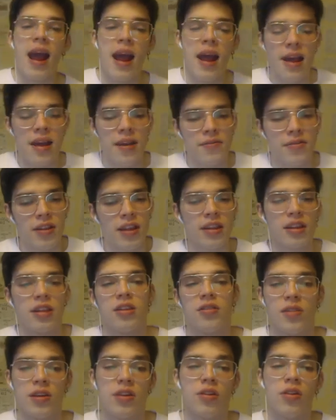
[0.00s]
If you like this
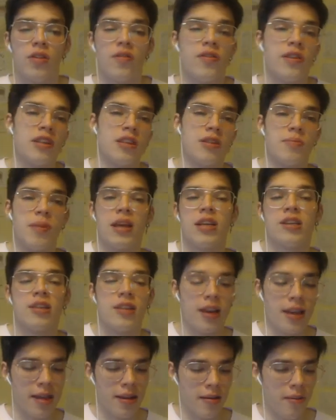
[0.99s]
video, don't forget to smash
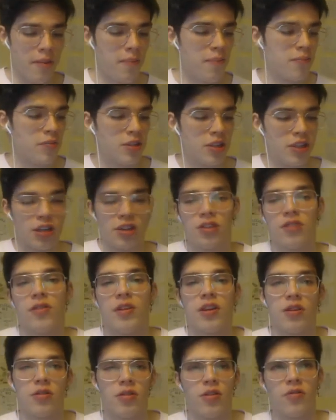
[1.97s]
like, share this video
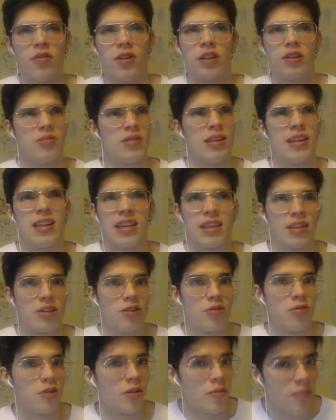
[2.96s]
with your friends. We need to get the good
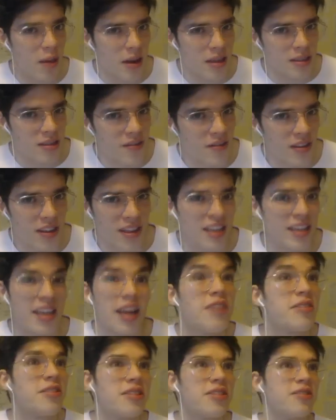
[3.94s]
word of positive thinking out
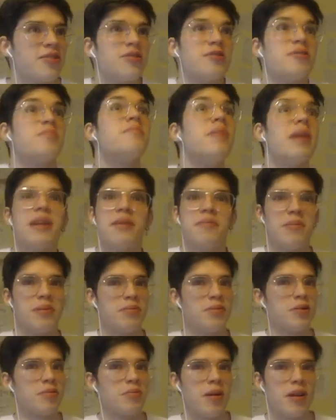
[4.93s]
there to as many people as
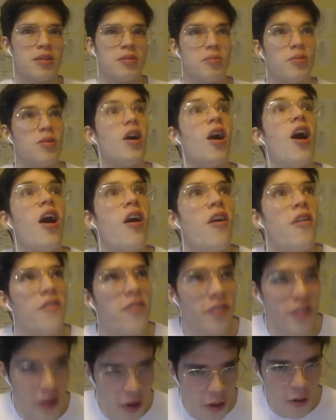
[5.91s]
possible, of
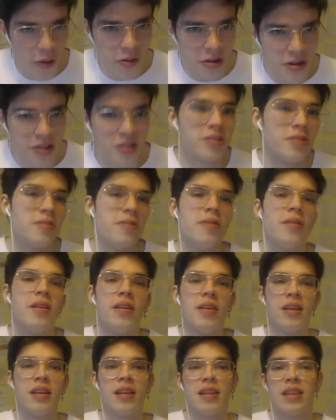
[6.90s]
course.
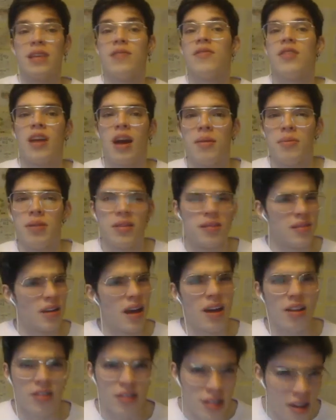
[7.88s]
Leave a comment.
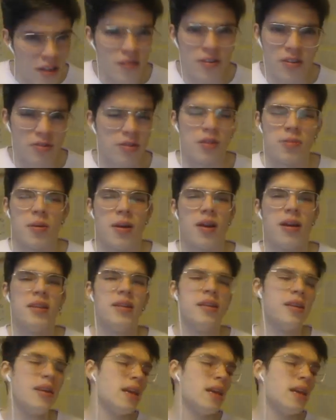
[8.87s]
I'll love to respond.